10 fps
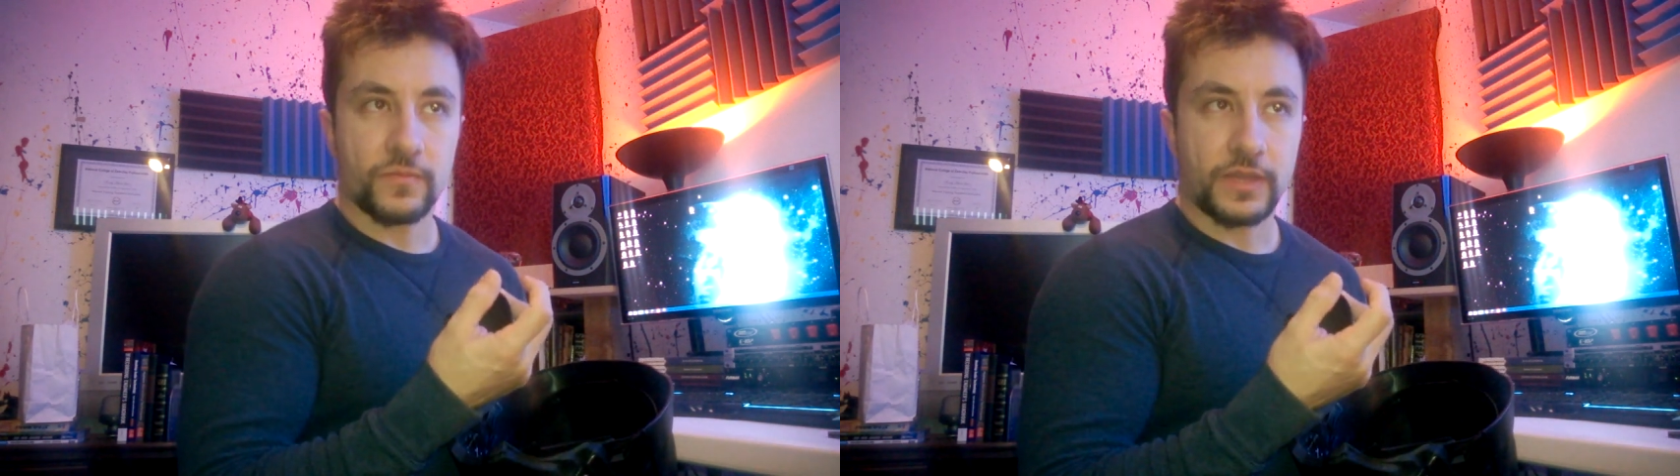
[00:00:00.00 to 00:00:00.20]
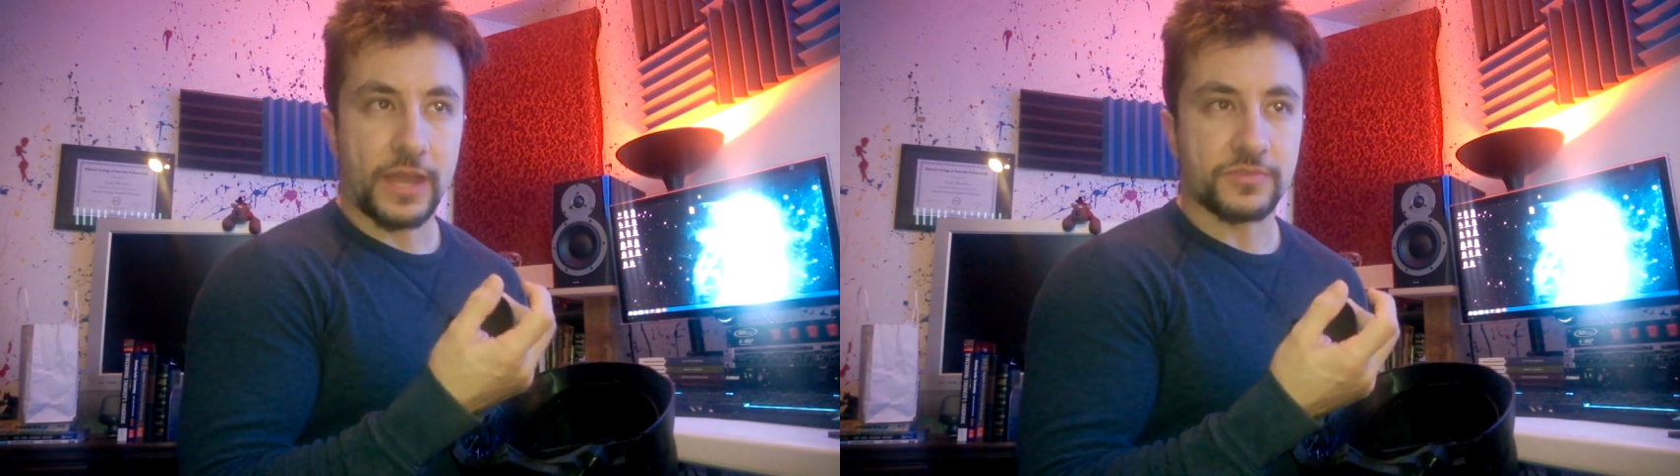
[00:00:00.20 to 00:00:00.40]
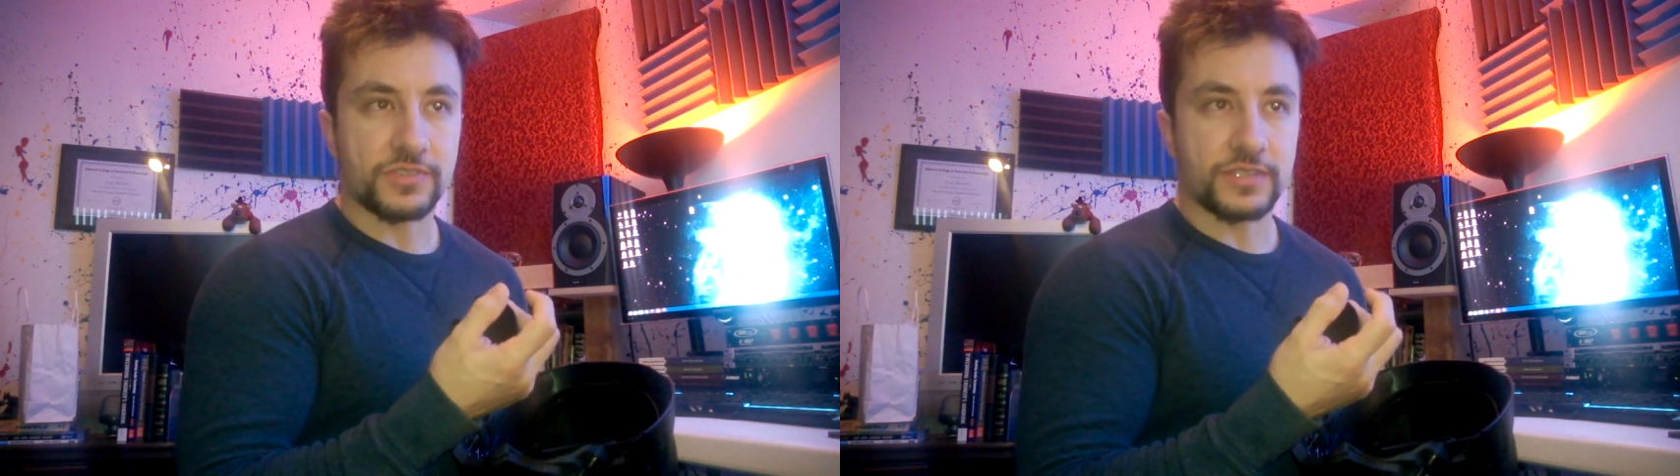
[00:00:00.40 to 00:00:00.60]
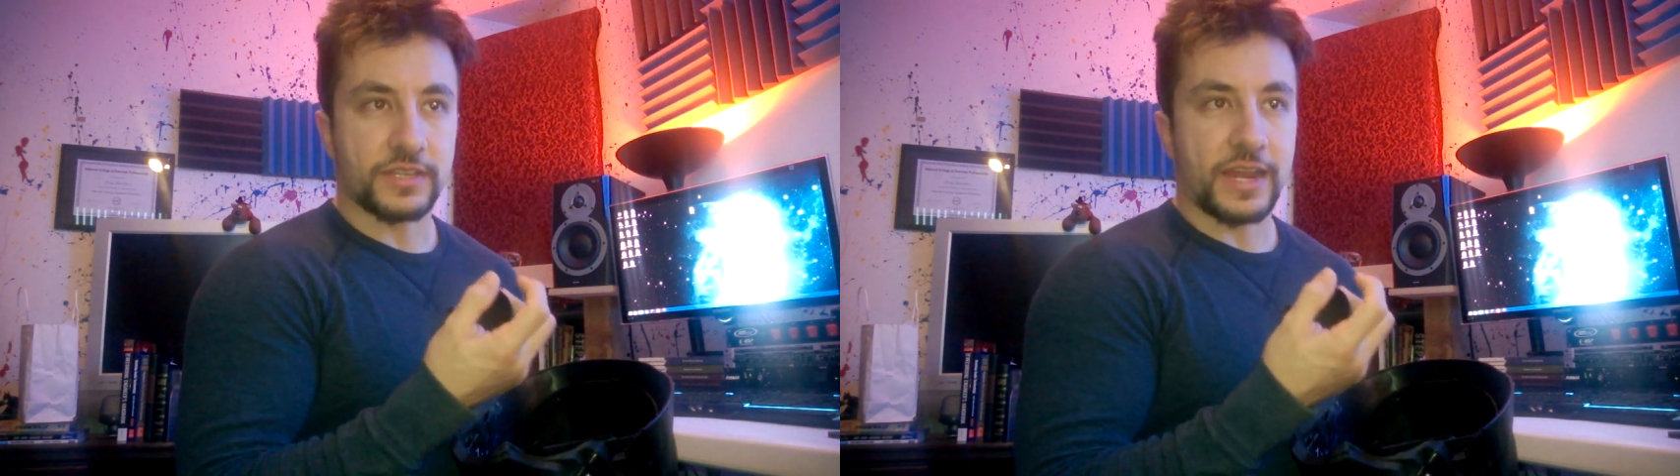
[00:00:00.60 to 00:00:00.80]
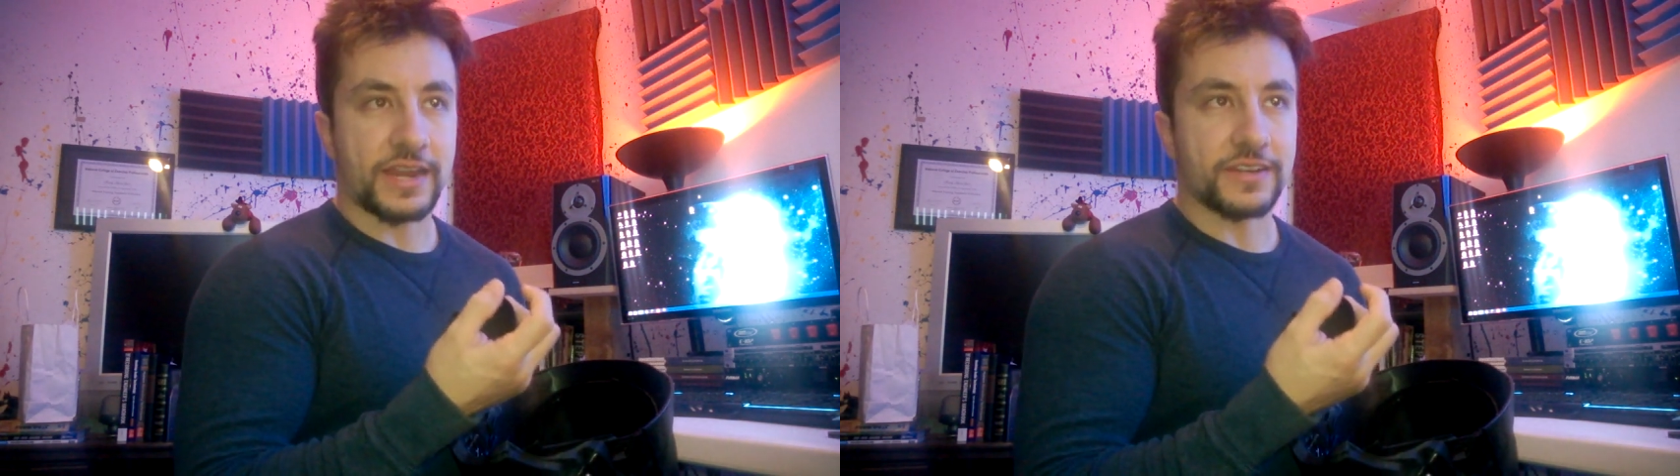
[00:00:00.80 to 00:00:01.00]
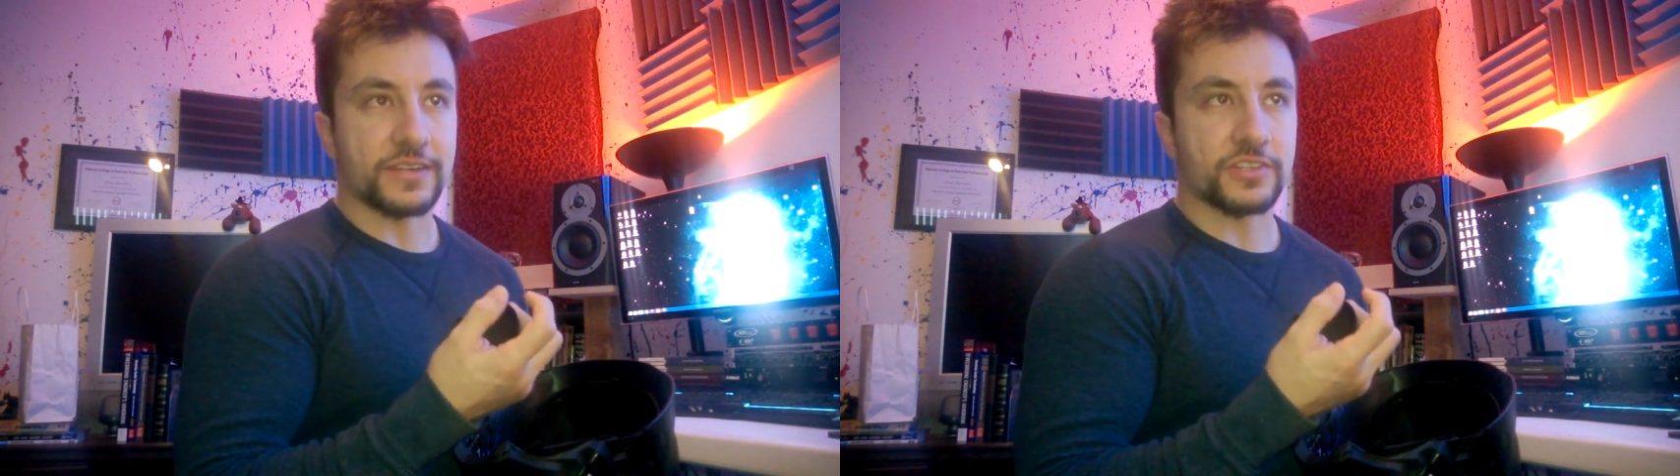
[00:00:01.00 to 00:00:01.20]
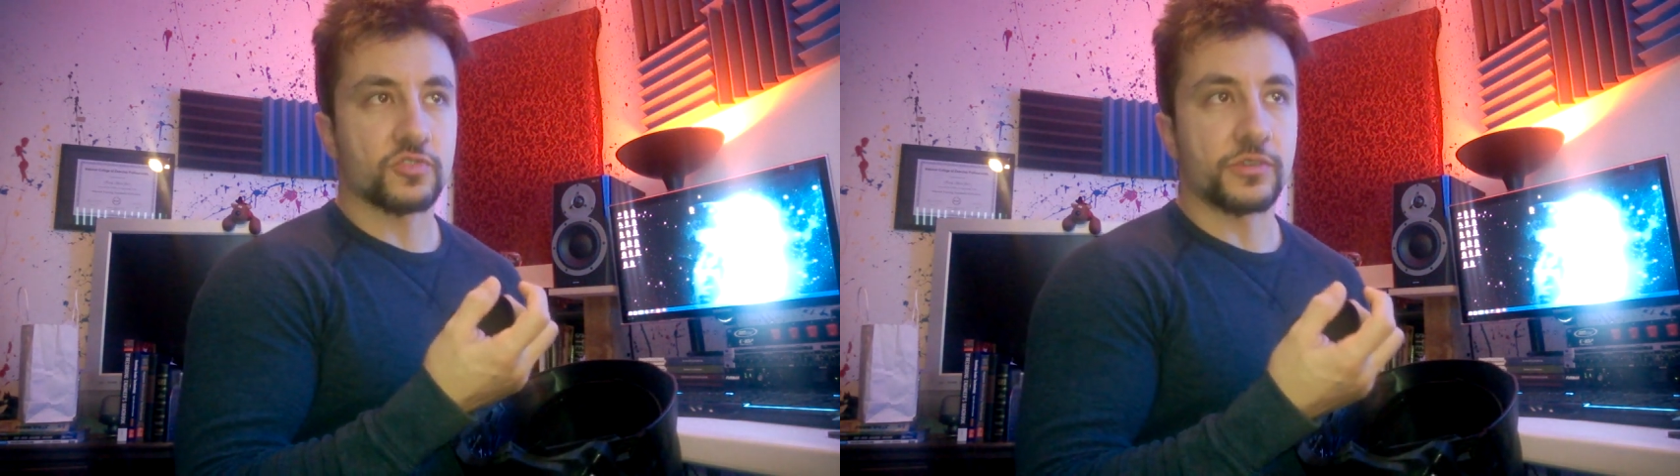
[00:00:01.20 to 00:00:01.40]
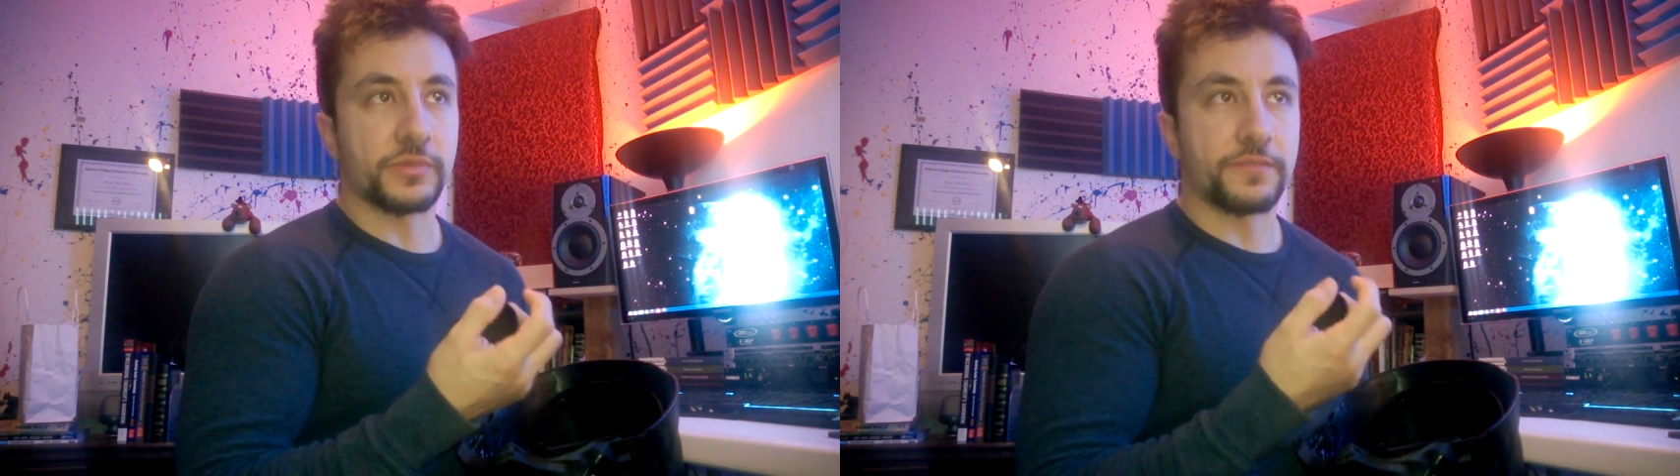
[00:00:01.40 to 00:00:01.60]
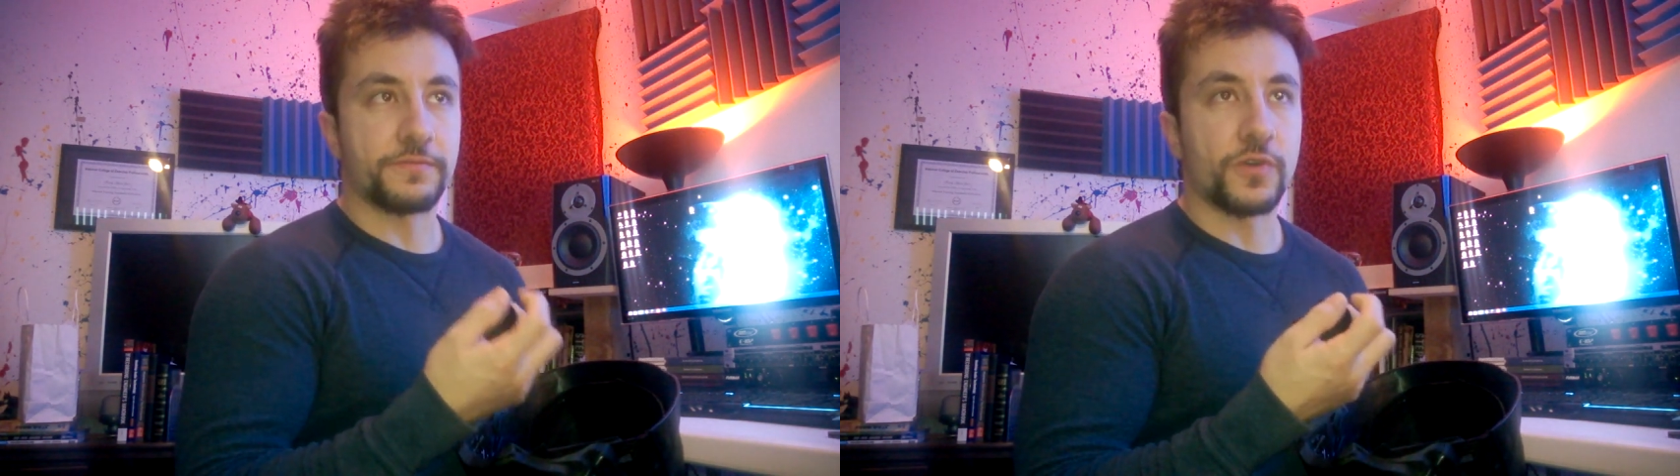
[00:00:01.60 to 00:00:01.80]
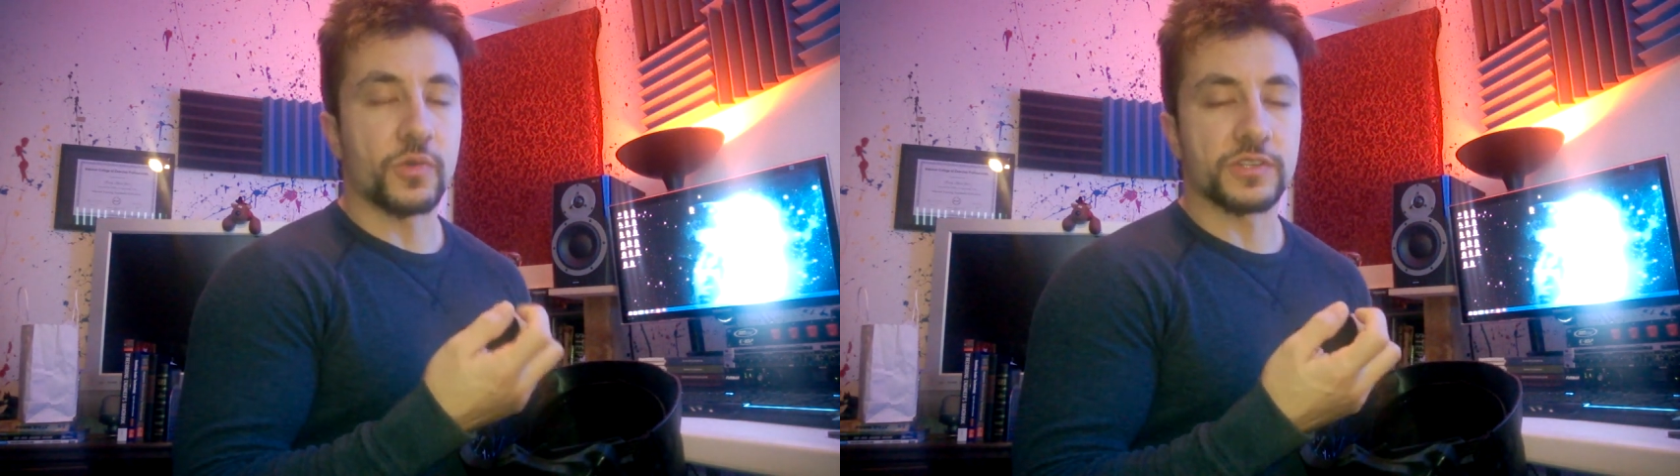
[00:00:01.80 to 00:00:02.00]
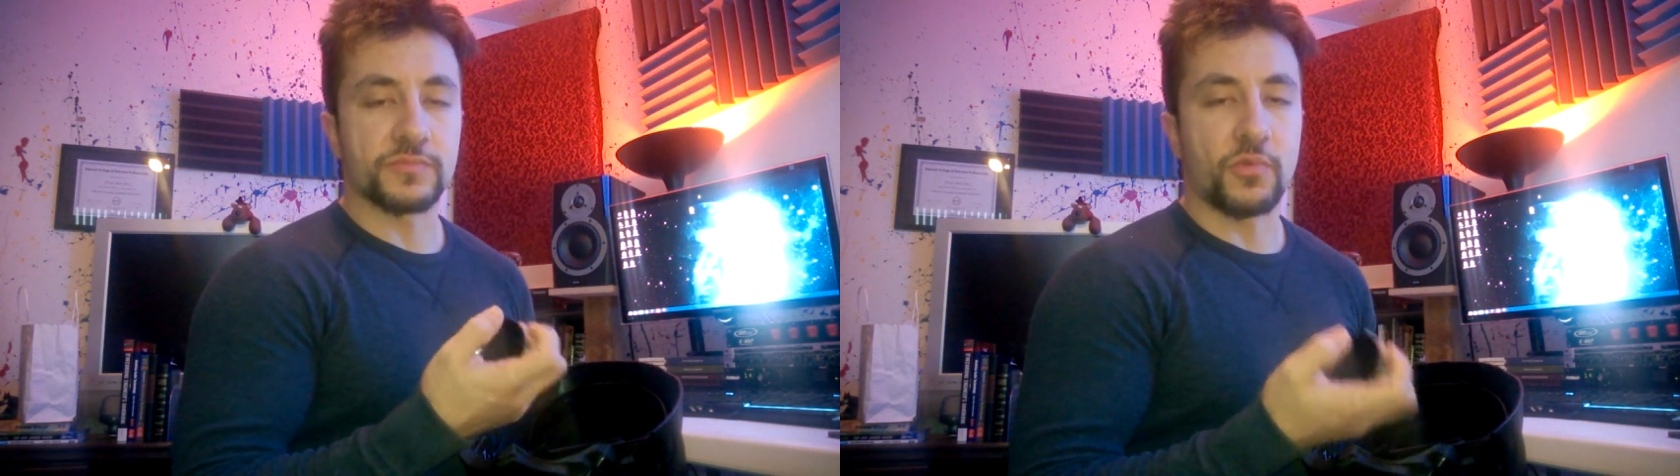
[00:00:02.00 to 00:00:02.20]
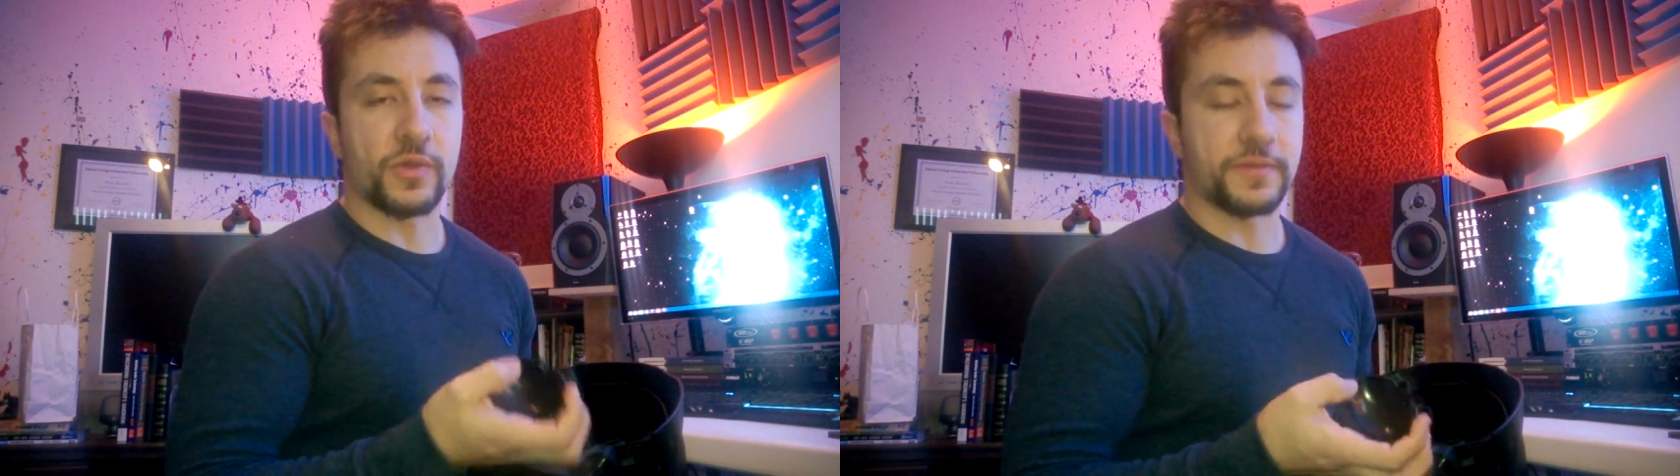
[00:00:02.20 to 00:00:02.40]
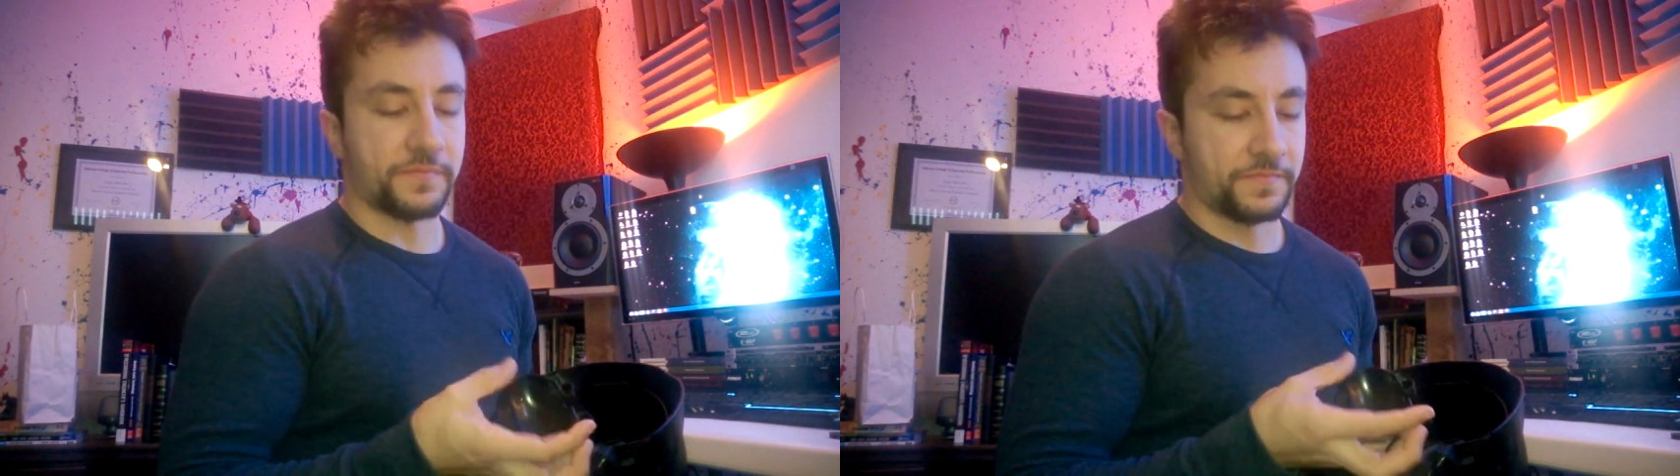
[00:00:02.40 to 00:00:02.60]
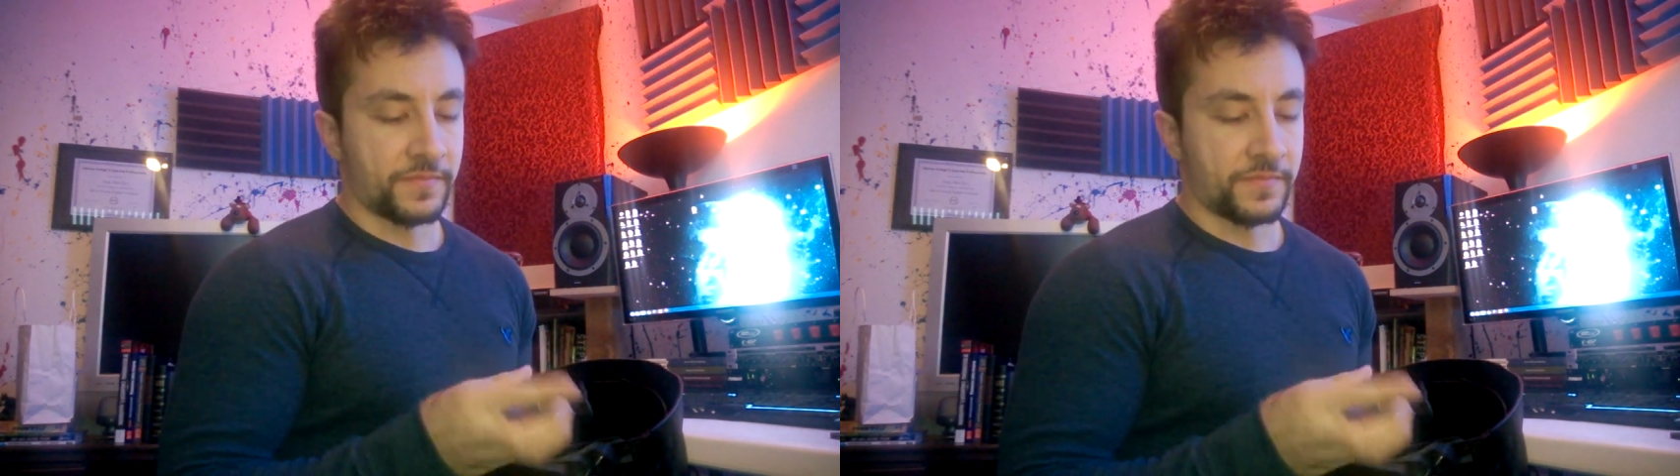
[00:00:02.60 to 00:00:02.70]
captures it at an extremely focused point,